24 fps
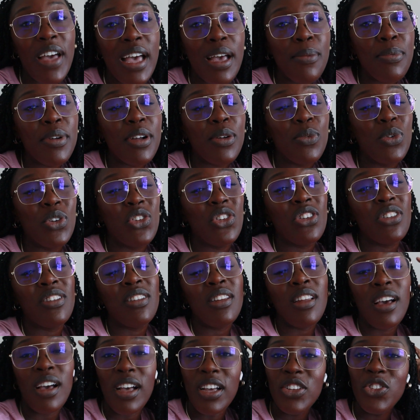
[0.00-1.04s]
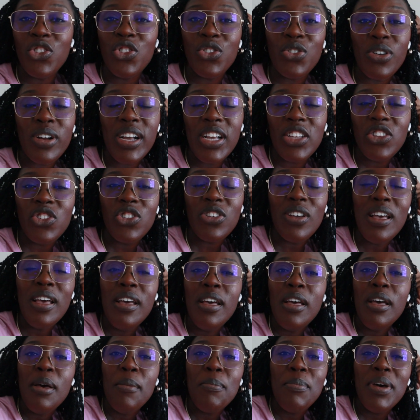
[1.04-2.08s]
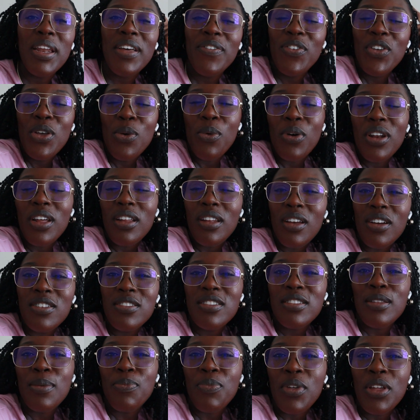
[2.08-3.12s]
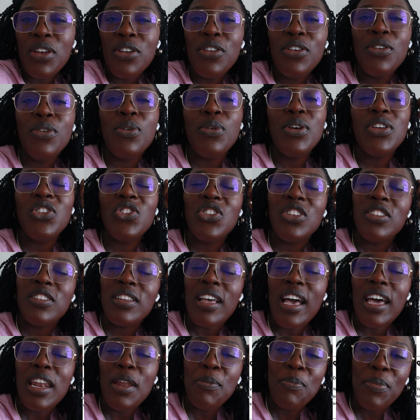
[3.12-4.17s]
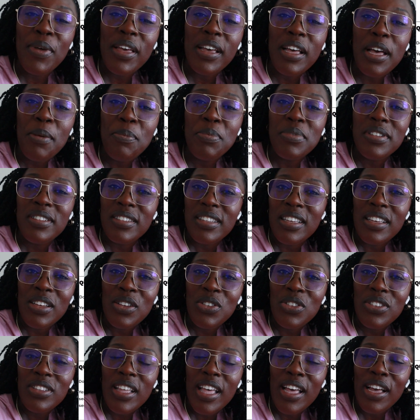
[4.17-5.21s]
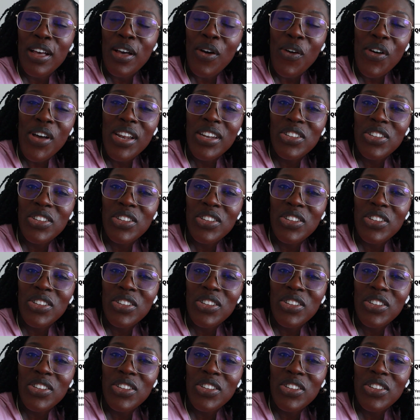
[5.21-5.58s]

of fabric, which is non-stretch. But if you want to learn something new and just kind of pick up a skill set,